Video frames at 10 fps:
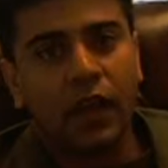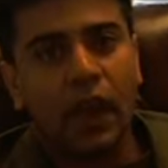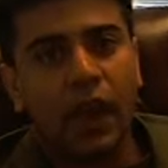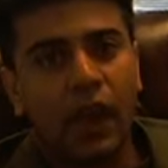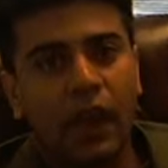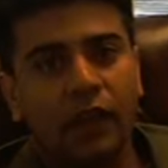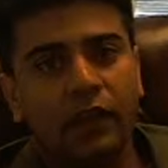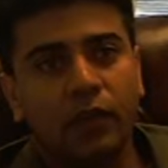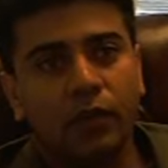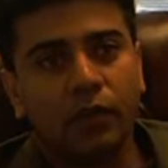and
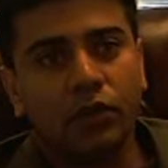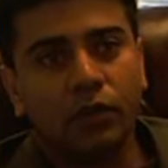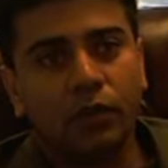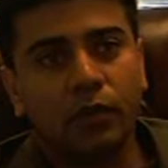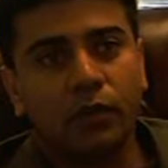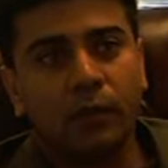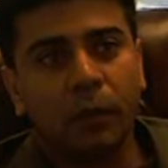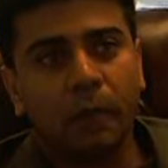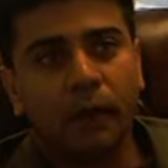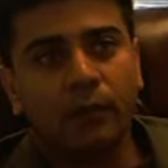also
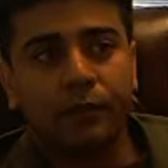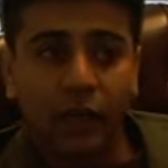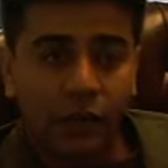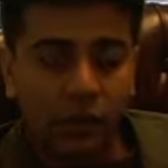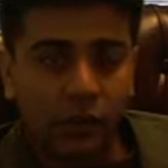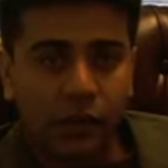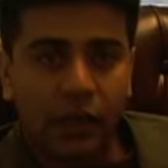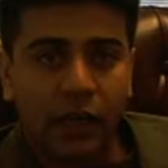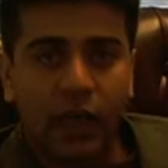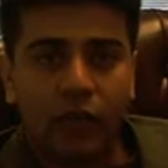even you put
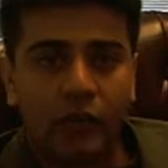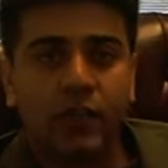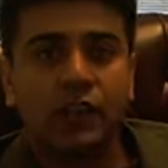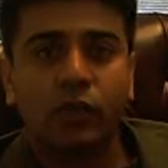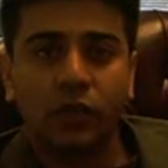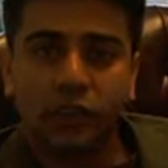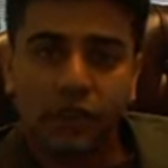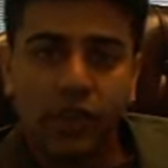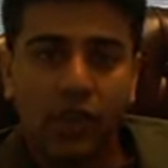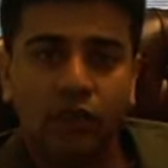an address there, they will
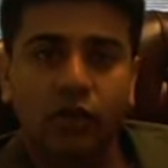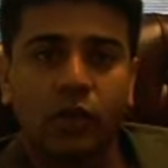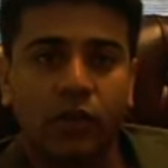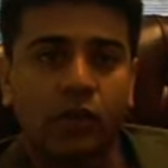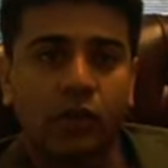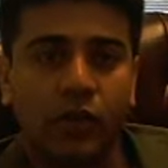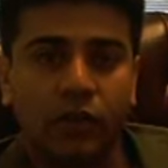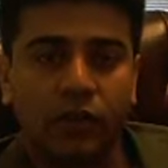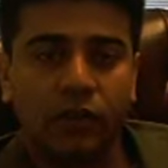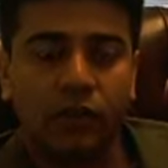still ask you the question where
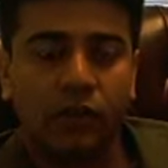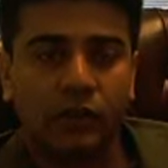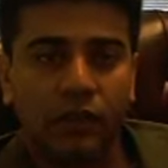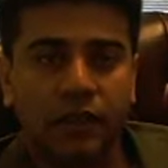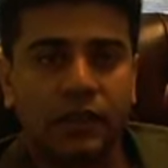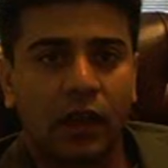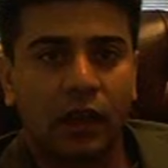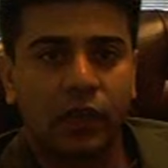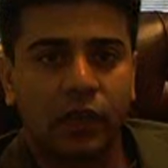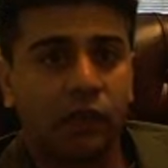you live. It might
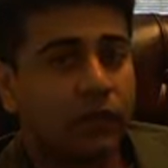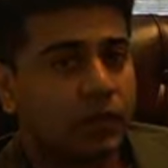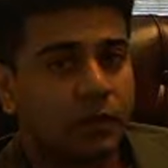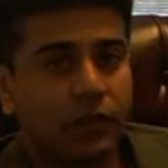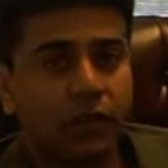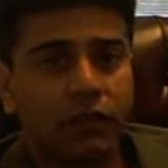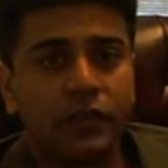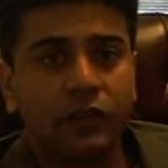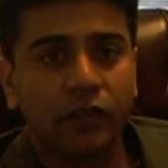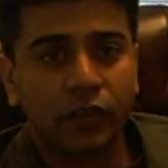sound ridiculous, but the
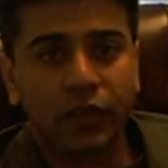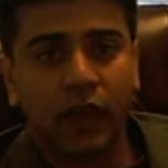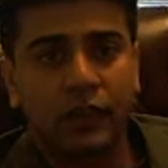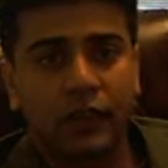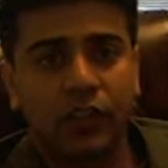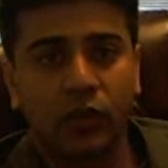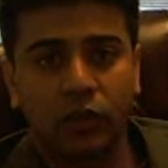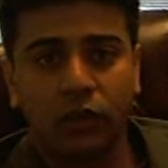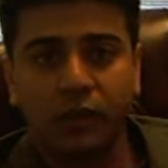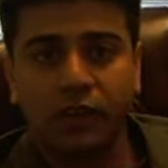reason for that is that they
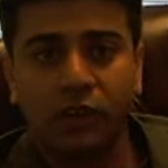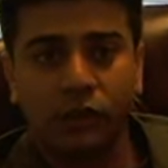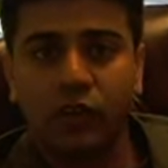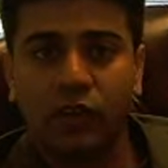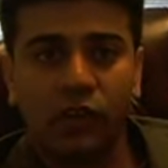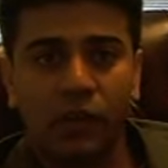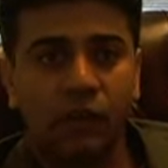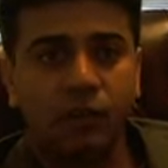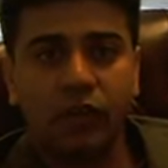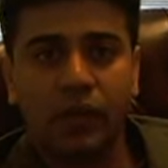want to make sure that you're
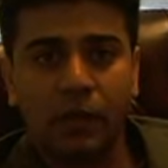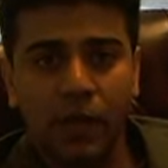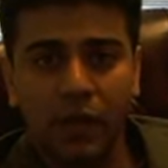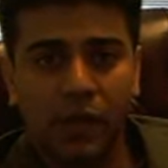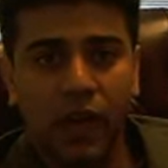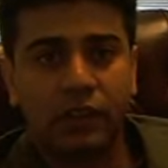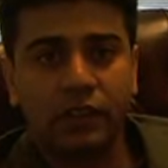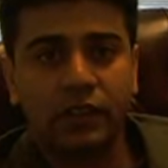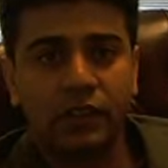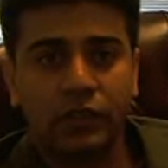not putting a mailing
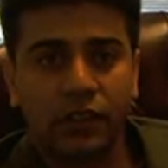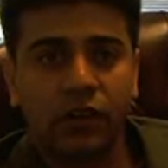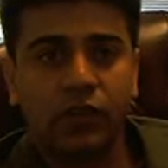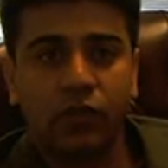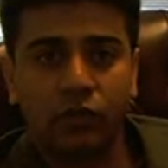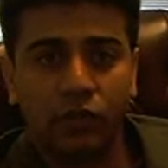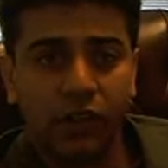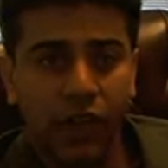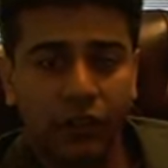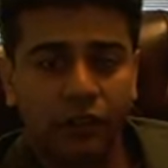address instead of your
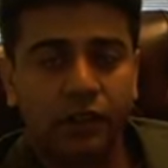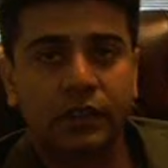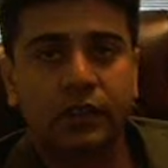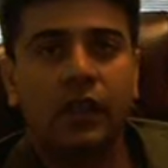real address.